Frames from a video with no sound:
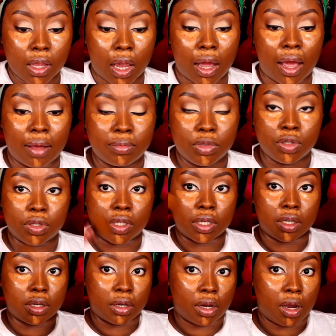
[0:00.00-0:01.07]
I'm
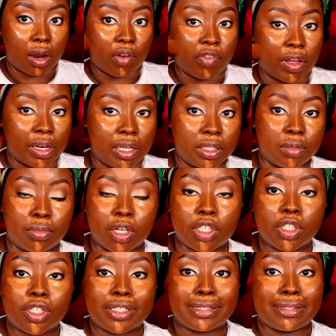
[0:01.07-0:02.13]
using our foundation brush
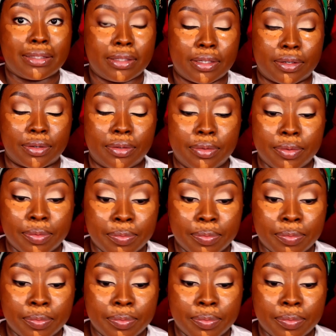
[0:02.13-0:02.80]
still.